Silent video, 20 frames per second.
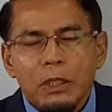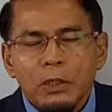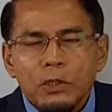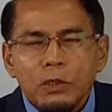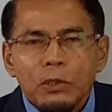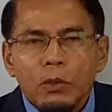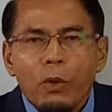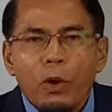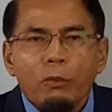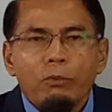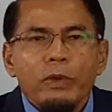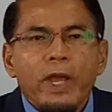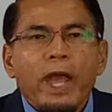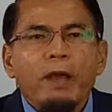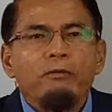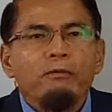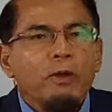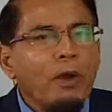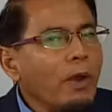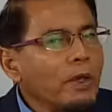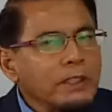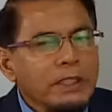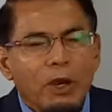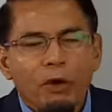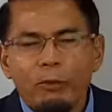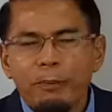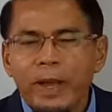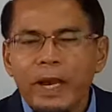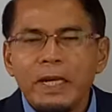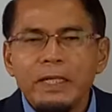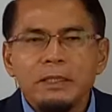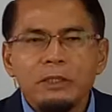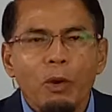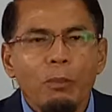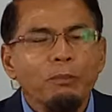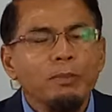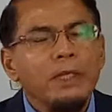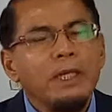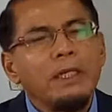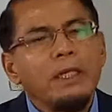So we have lost our balance
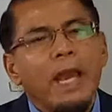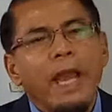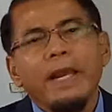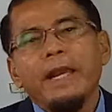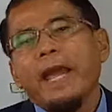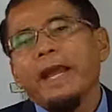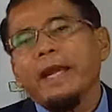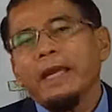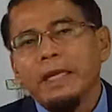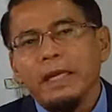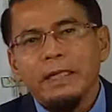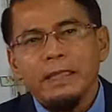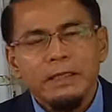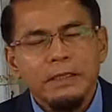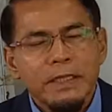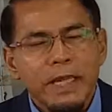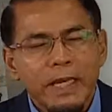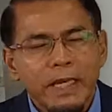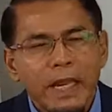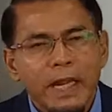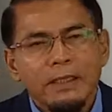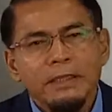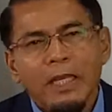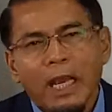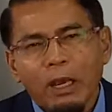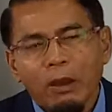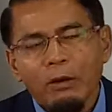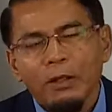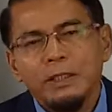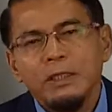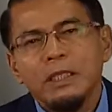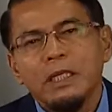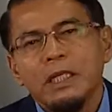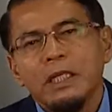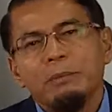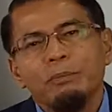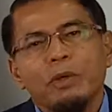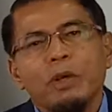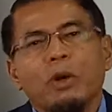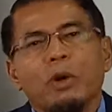completely, and I can understand that
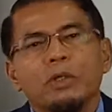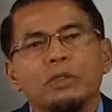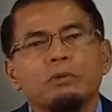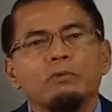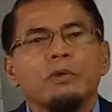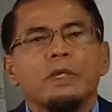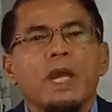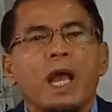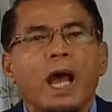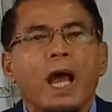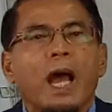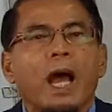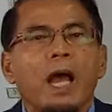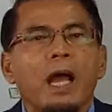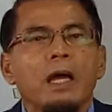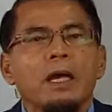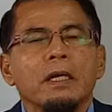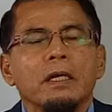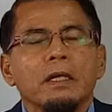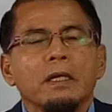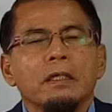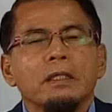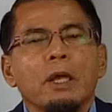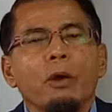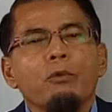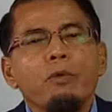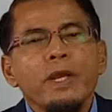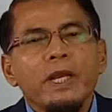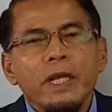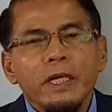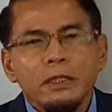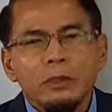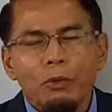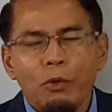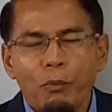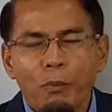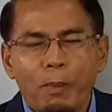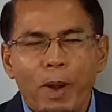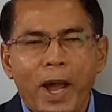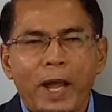psychologically, because we are the weakest
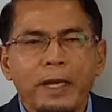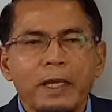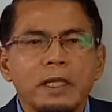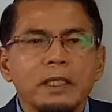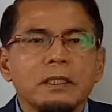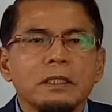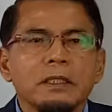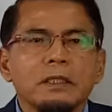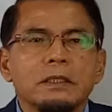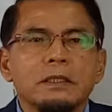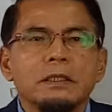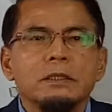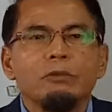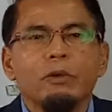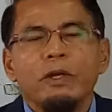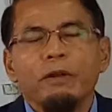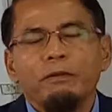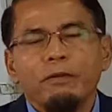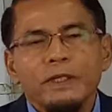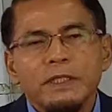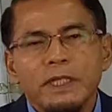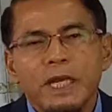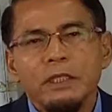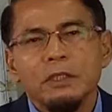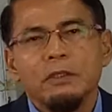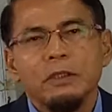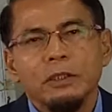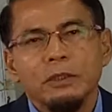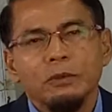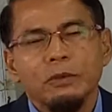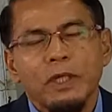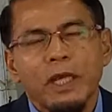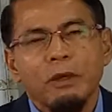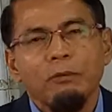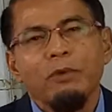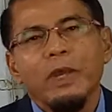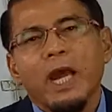ummah in this 21st century today.